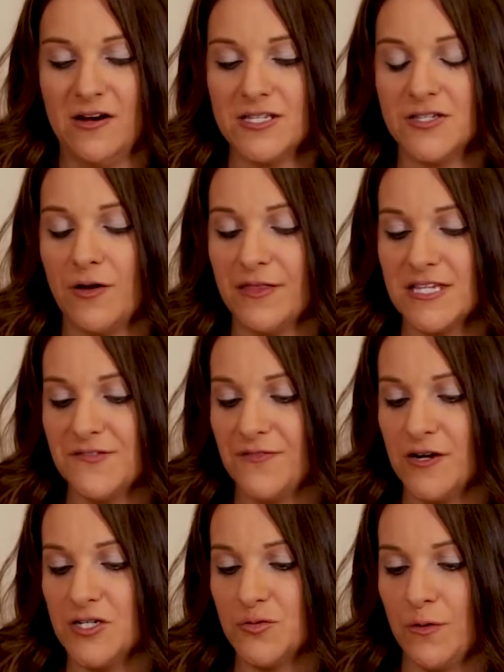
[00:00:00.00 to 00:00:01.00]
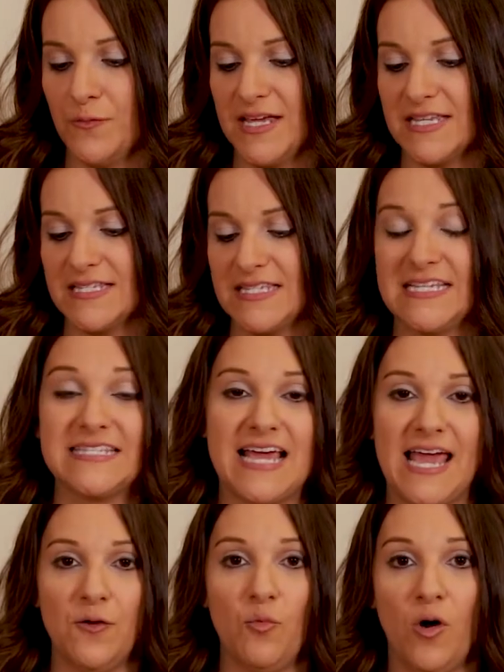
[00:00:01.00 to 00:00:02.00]
And so on this first one, we can see
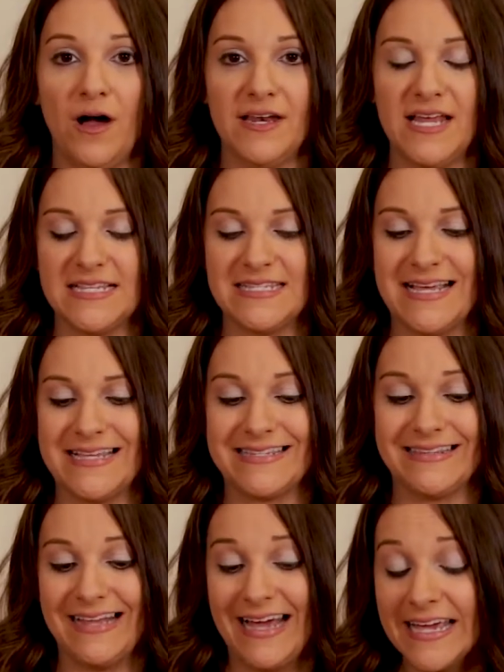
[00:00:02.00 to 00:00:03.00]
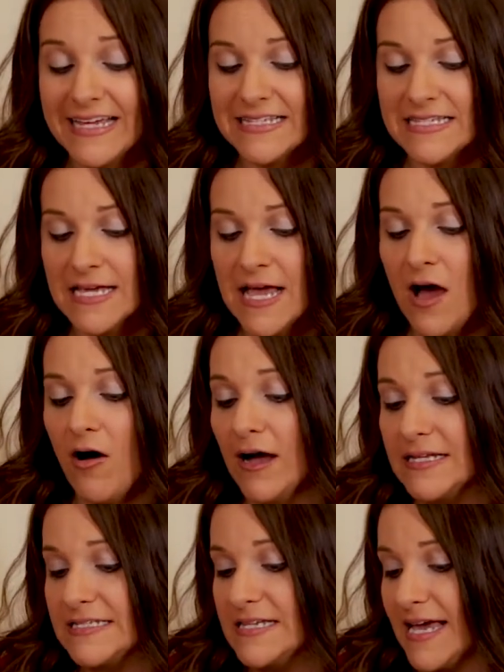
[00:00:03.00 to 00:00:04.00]
day 1 it says light.
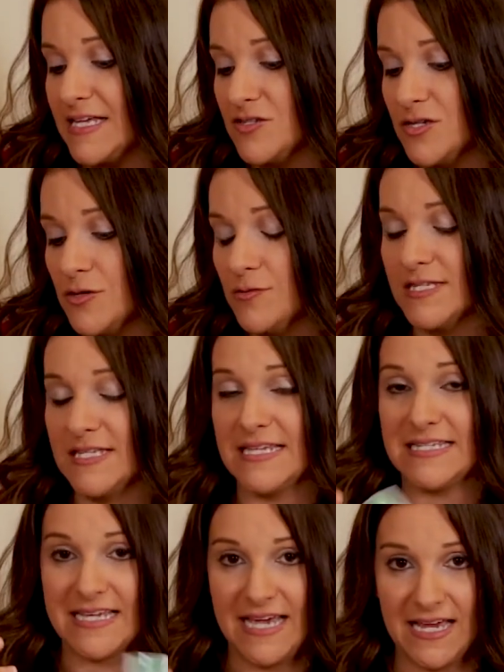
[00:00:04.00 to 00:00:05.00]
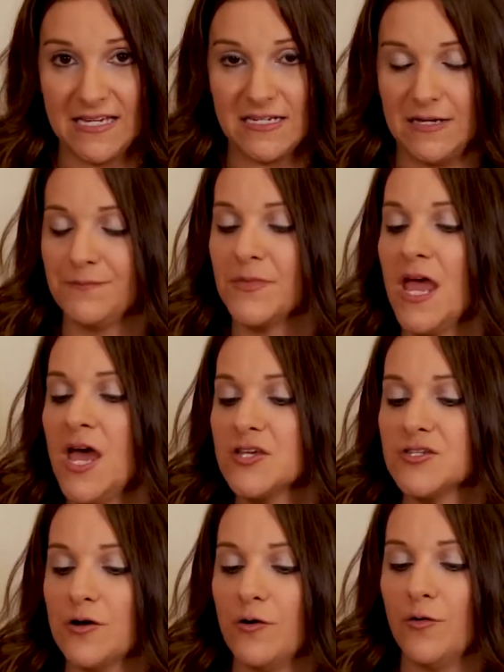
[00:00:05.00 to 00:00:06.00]
On day 2, it says kingdom.
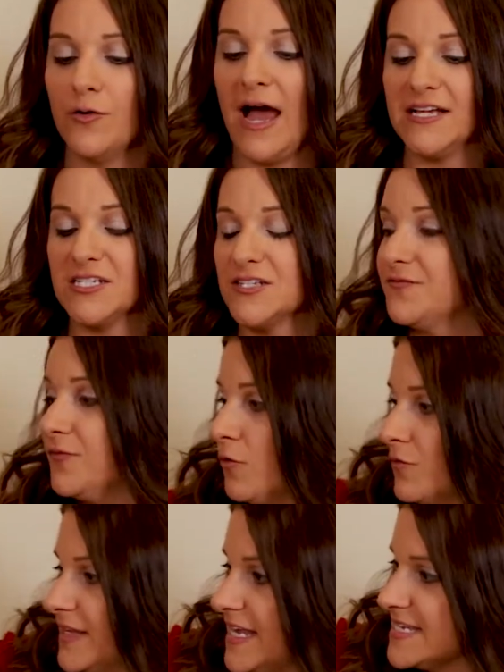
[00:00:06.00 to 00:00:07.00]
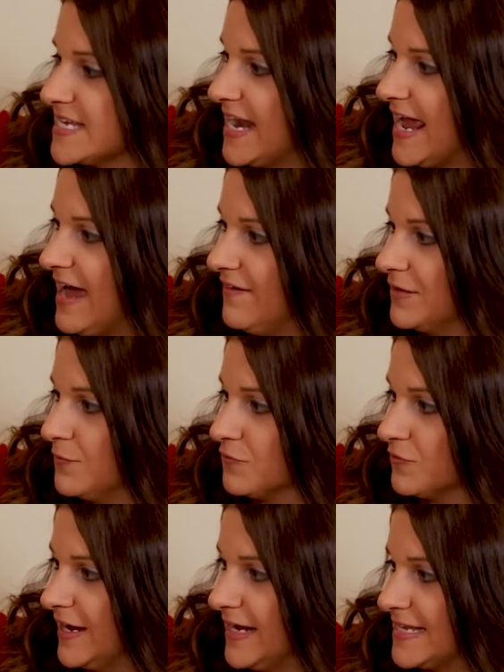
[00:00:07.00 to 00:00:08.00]
So just fold these and I have them
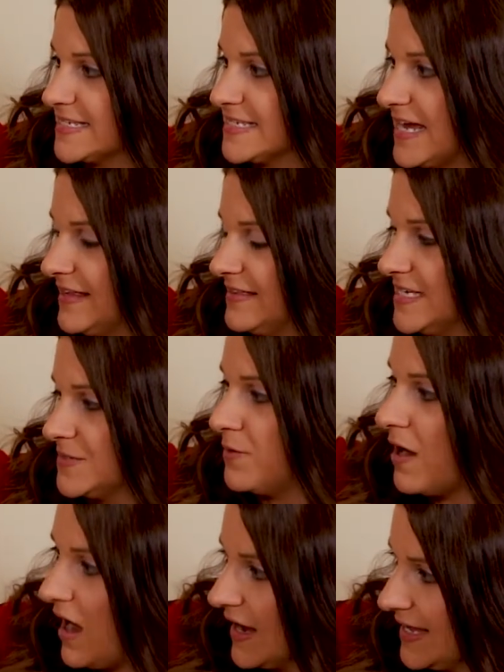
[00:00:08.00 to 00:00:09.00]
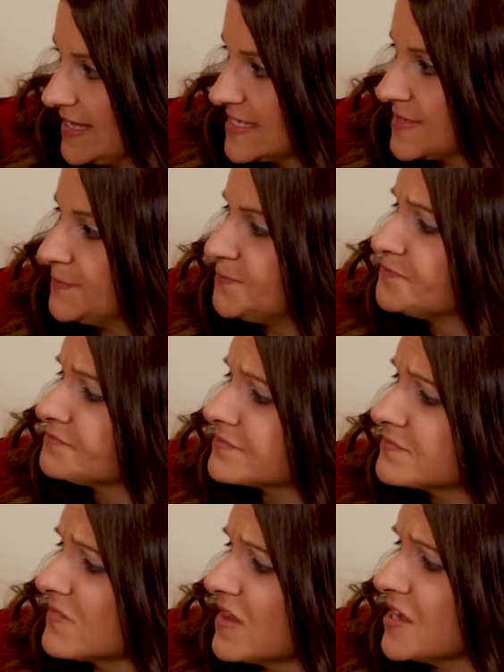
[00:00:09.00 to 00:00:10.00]
right inside these pockets.
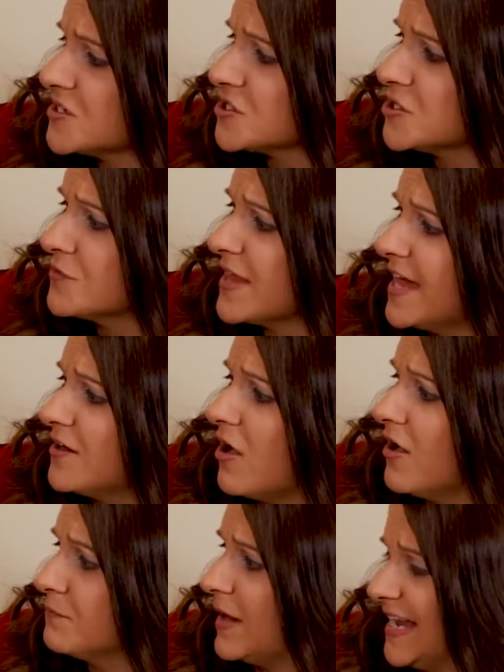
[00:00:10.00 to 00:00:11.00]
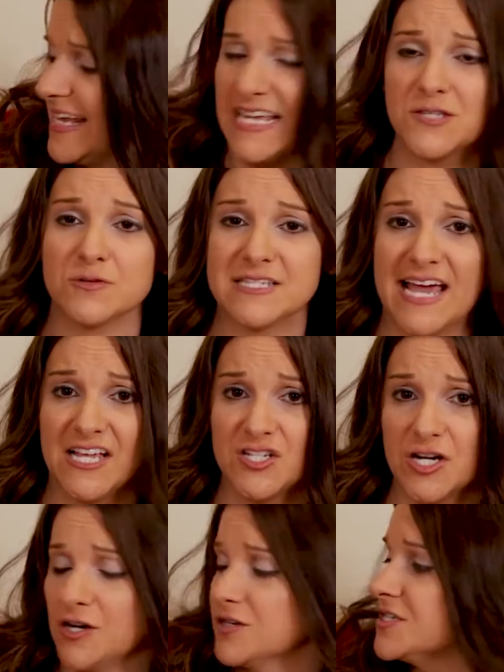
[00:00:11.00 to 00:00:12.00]
So then my kids will take
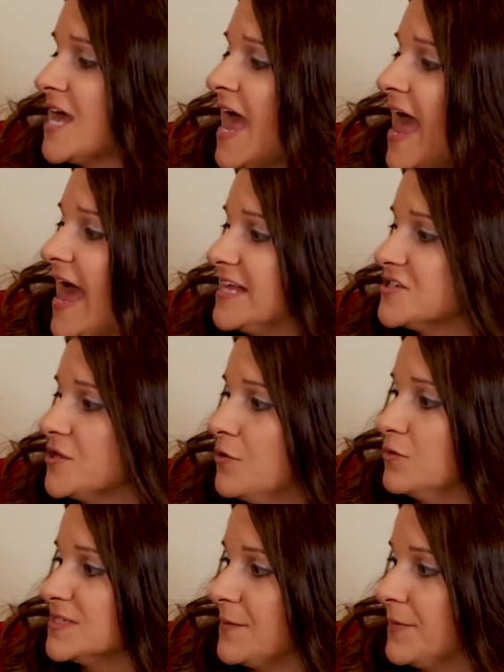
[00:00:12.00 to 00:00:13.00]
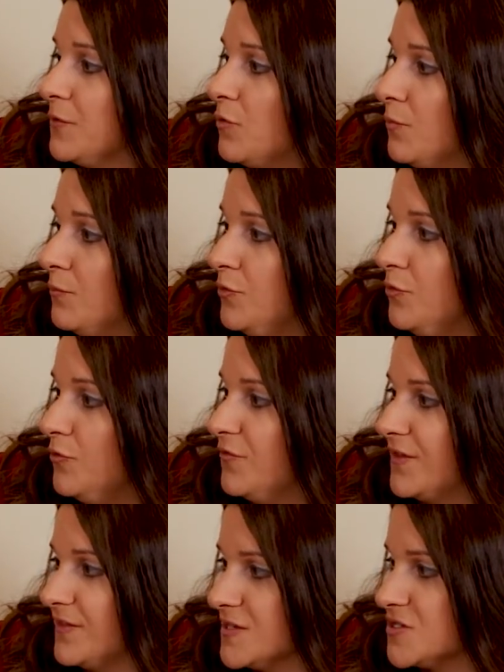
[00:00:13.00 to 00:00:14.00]
turns, and so somebody will move
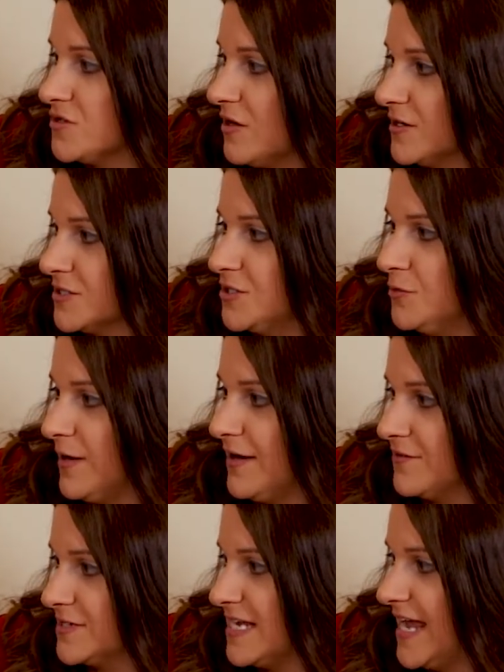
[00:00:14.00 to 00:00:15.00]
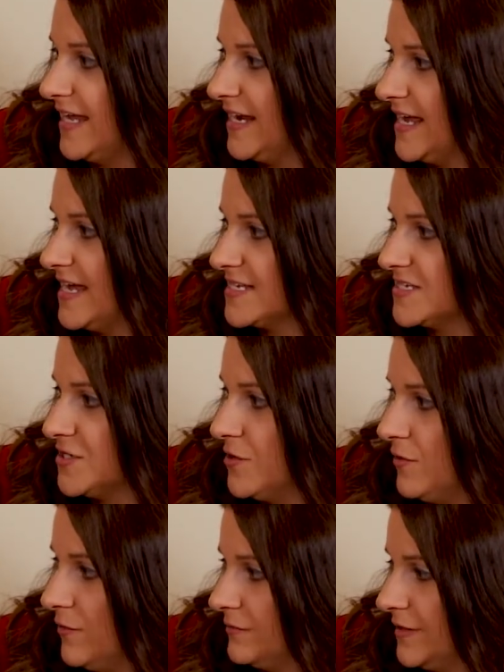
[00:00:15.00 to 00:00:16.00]
the star to whatever day it is.
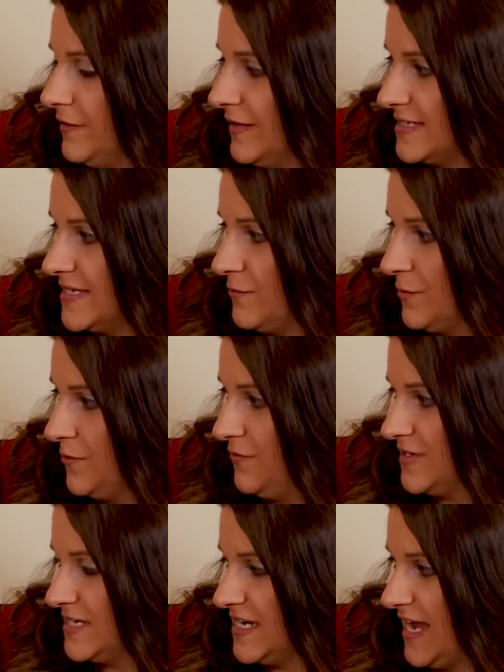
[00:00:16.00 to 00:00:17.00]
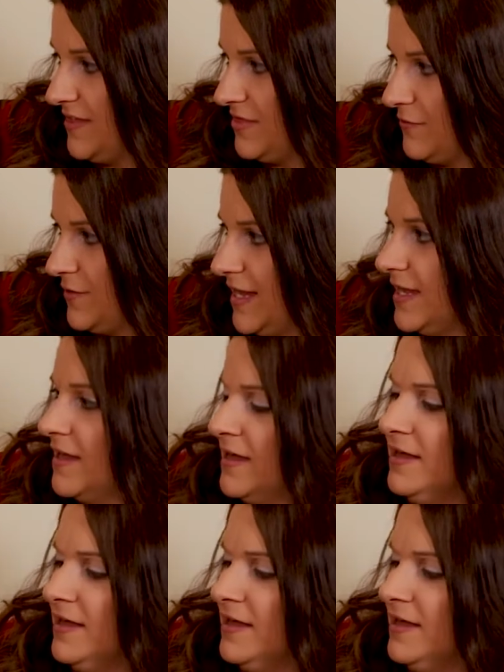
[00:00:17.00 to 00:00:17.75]
So, let's say we're moving to day 3.